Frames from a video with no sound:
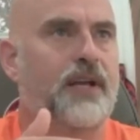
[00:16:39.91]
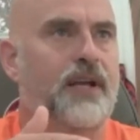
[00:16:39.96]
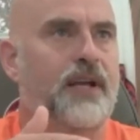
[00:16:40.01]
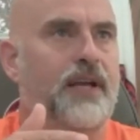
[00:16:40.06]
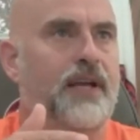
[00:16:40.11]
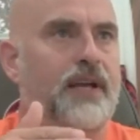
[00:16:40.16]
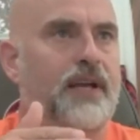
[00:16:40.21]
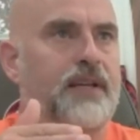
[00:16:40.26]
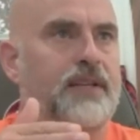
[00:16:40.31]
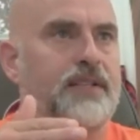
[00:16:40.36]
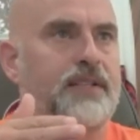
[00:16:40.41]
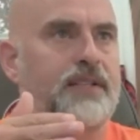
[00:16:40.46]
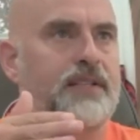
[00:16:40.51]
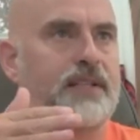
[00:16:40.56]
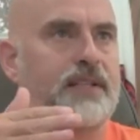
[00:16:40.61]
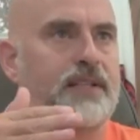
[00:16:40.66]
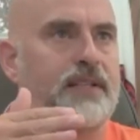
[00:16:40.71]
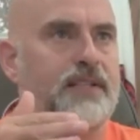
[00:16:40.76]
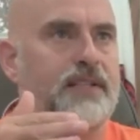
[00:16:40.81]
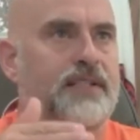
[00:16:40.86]
is
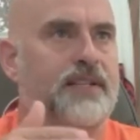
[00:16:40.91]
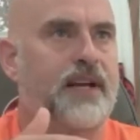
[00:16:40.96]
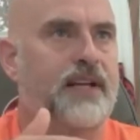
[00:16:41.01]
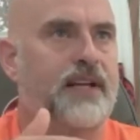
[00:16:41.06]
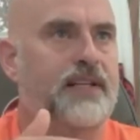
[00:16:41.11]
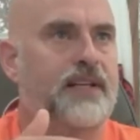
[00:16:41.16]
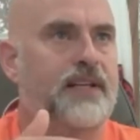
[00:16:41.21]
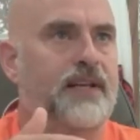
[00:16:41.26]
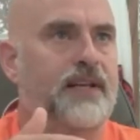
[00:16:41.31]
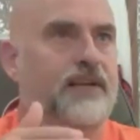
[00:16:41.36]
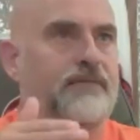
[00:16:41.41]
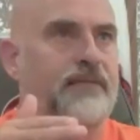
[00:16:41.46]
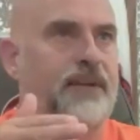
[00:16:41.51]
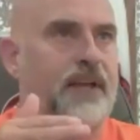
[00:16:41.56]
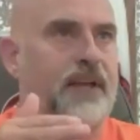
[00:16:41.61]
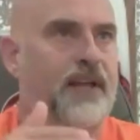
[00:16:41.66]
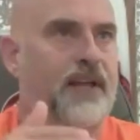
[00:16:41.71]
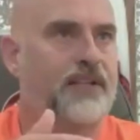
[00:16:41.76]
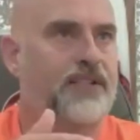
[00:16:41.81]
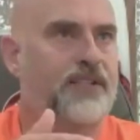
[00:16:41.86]
this idea of
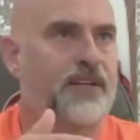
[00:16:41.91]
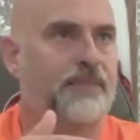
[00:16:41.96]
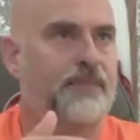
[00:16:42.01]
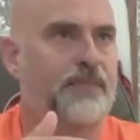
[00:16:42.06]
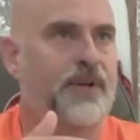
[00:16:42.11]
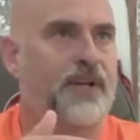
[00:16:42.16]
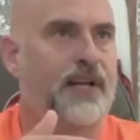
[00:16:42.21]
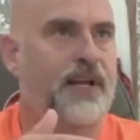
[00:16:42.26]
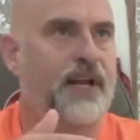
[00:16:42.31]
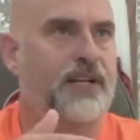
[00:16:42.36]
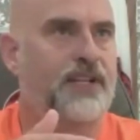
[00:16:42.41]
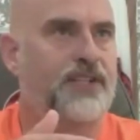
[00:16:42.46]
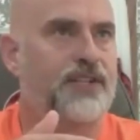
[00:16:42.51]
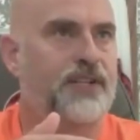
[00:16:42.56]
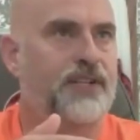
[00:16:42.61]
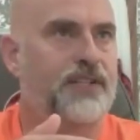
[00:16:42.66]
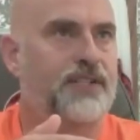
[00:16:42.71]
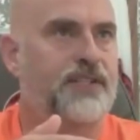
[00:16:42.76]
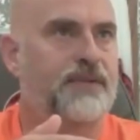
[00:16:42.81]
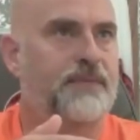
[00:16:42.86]
kinship
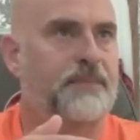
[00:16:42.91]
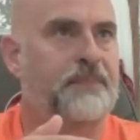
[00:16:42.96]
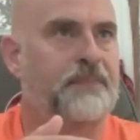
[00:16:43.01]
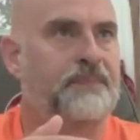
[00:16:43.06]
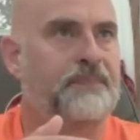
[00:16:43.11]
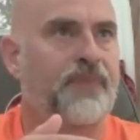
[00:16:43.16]
connections.